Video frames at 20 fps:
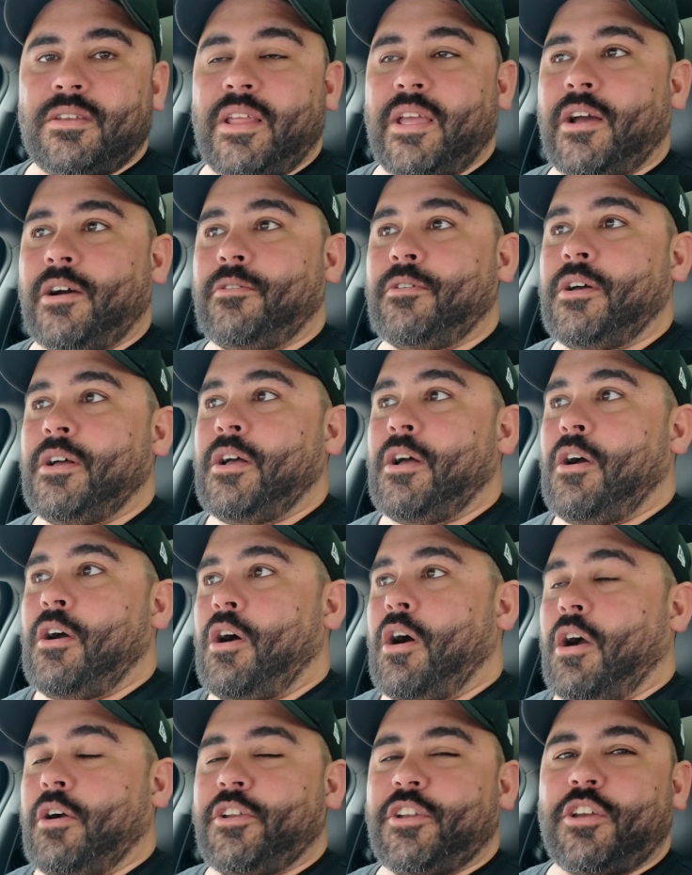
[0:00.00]
Now,
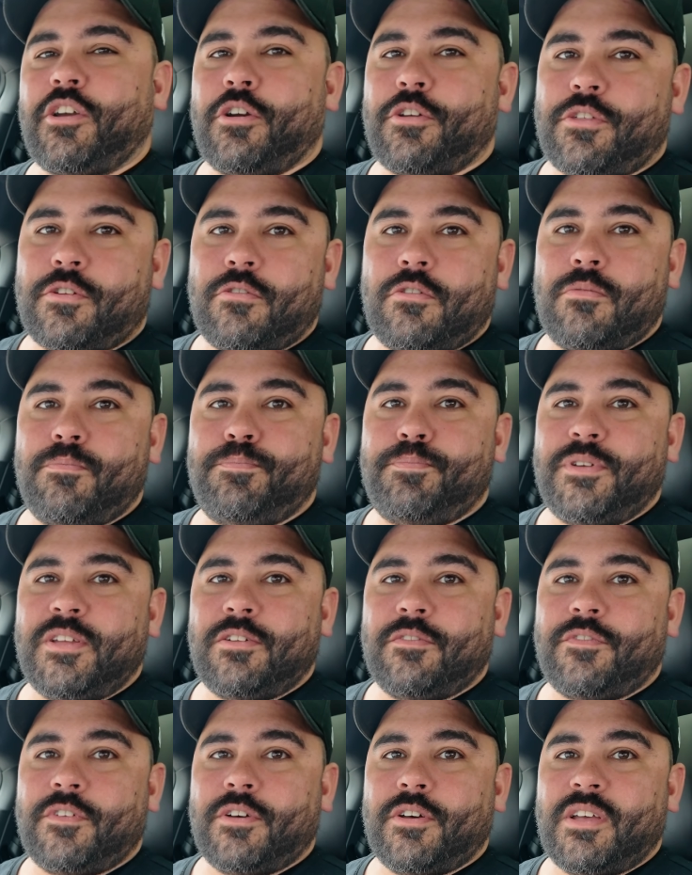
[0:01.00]
I'm going to go through a
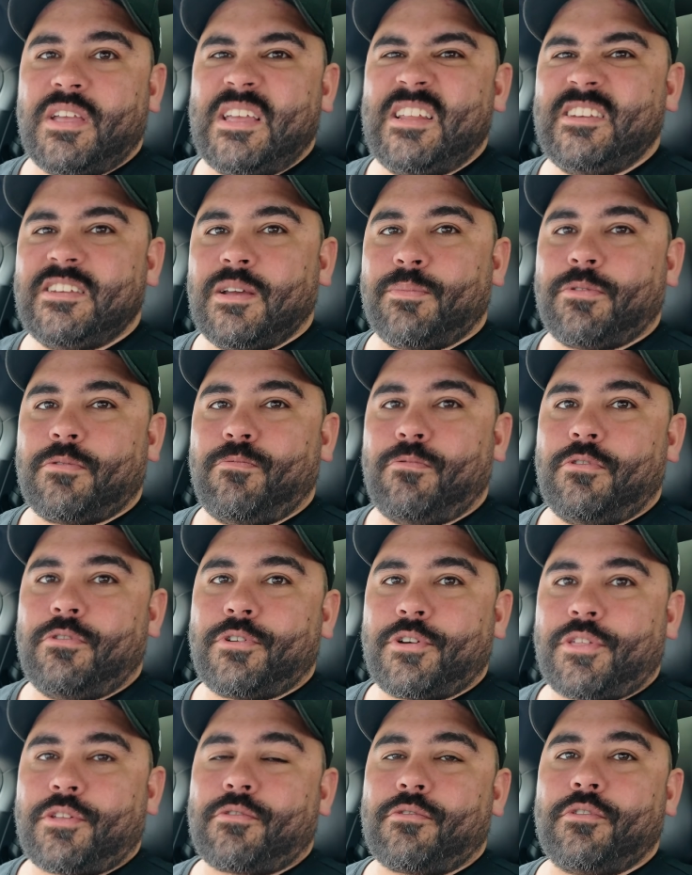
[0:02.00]
bit of an in-depth
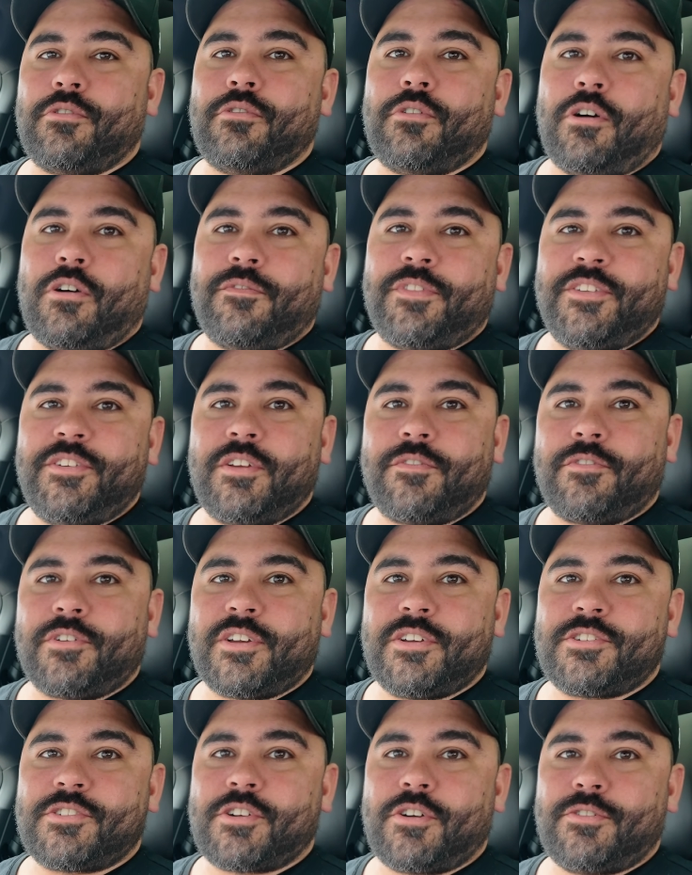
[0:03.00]
walkthrough of the
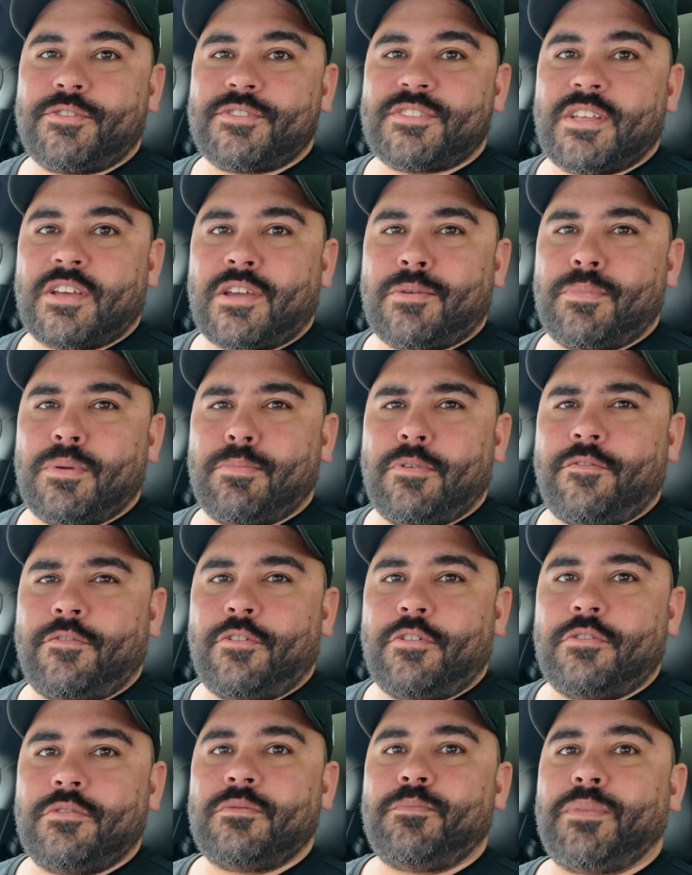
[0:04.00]
different controls that can be
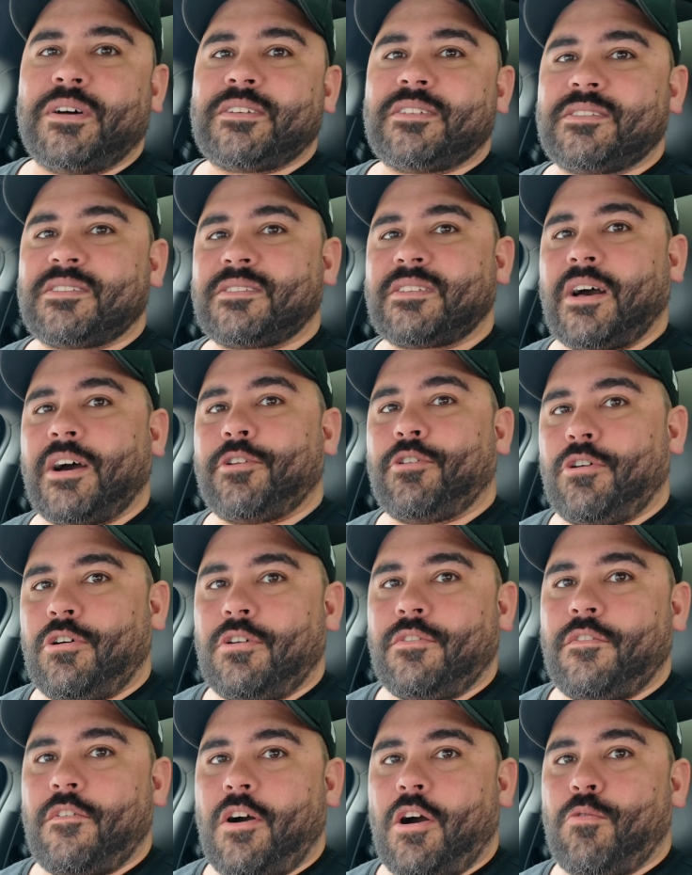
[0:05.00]
performed, but to start
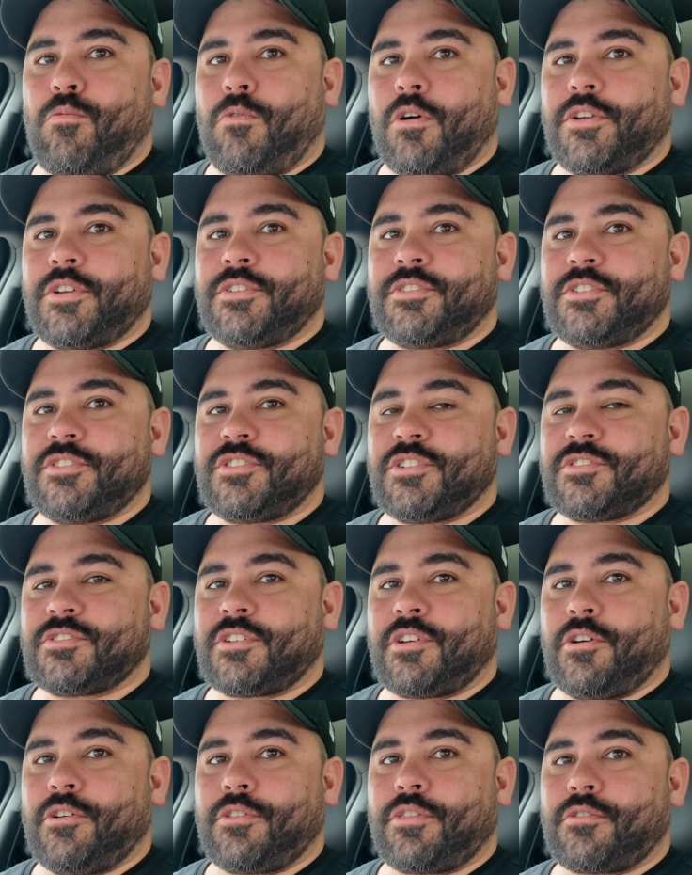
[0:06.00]
off, I wanted to just
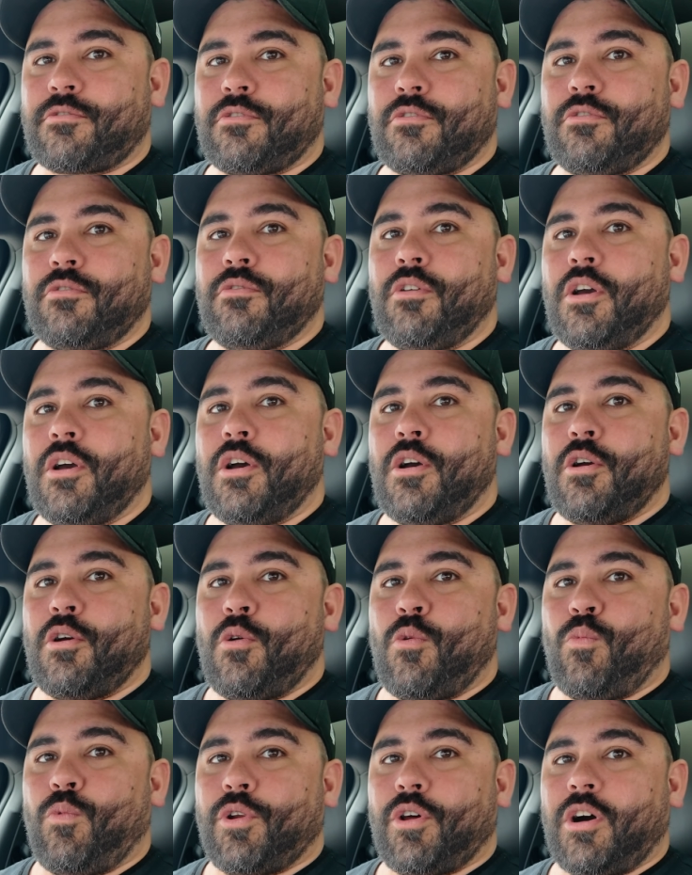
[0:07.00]
go through
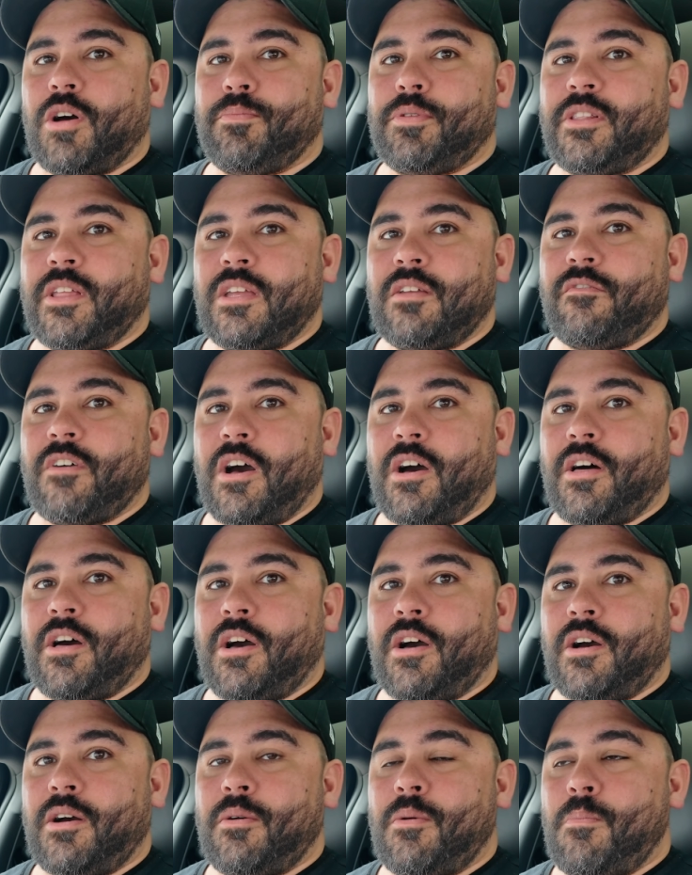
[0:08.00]
what I believe
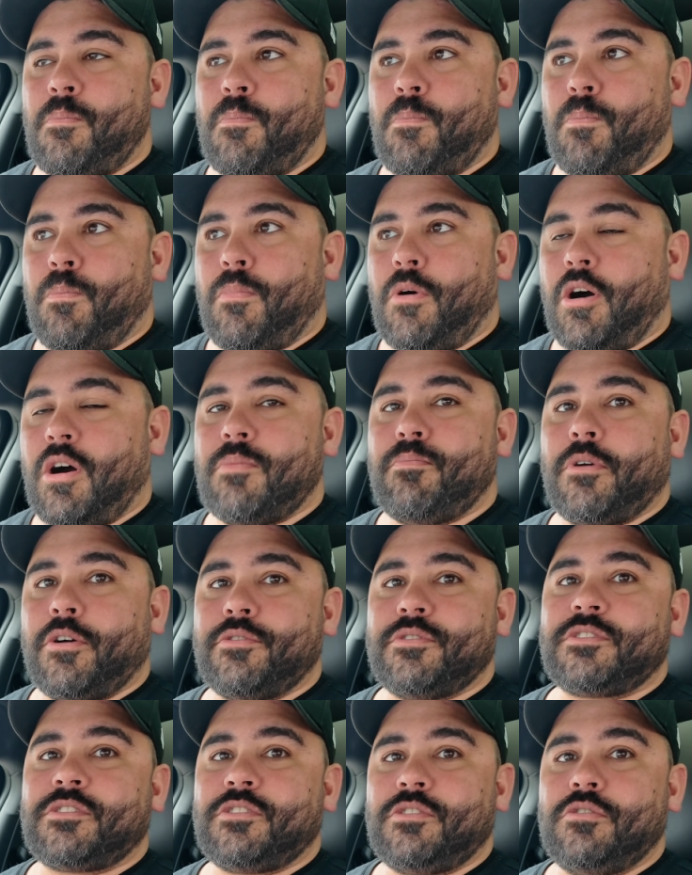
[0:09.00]
are my
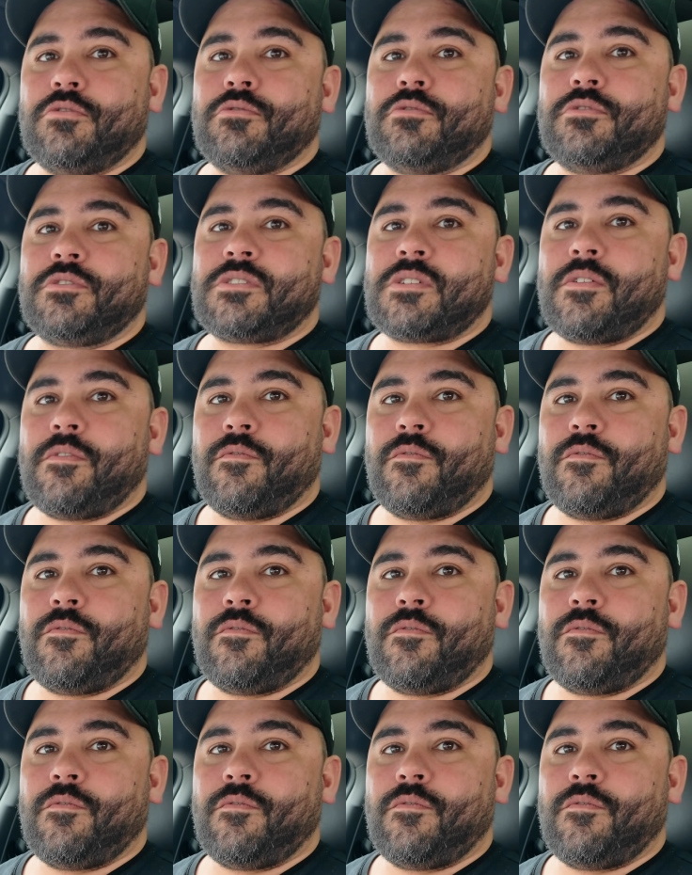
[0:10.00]
most used